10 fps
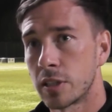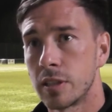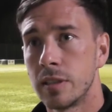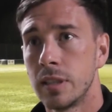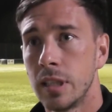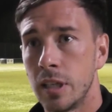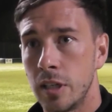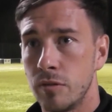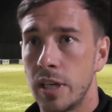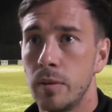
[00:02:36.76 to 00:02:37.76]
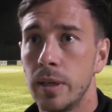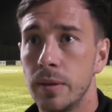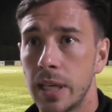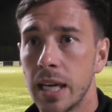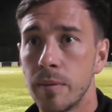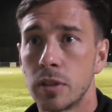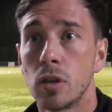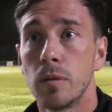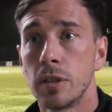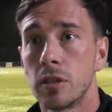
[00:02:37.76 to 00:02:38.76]
and, and ran away with the game. It's
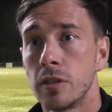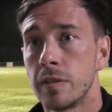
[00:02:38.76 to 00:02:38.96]
always tough.